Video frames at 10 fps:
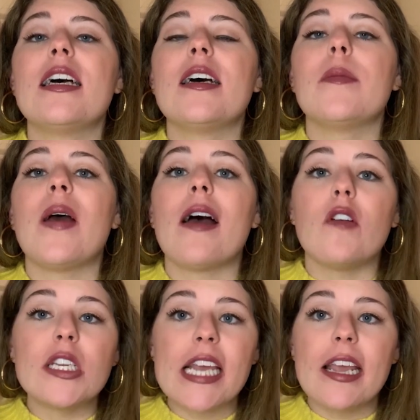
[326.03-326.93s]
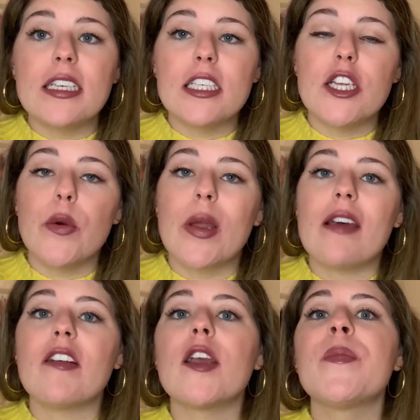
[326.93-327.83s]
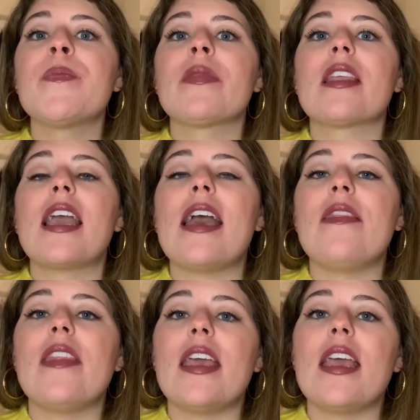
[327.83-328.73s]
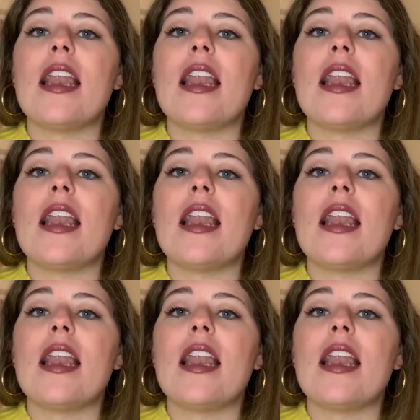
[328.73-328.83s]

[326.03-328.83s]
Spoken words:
have all day to do whatever, and then